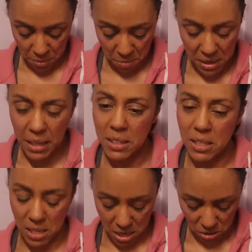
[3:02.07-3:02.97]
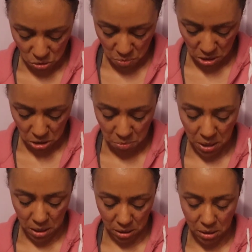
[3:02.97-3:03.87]
Might not see it too much
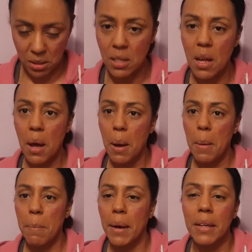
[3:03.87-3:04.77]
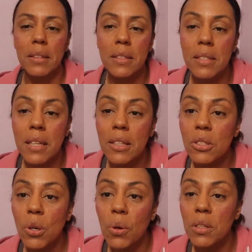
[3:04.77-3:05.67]
because my
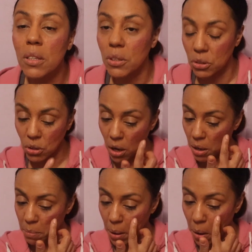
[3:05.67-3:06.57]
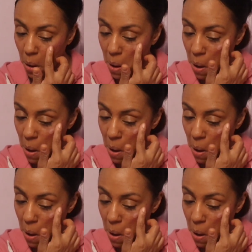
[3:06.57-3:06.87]
skin tone is a little dark, but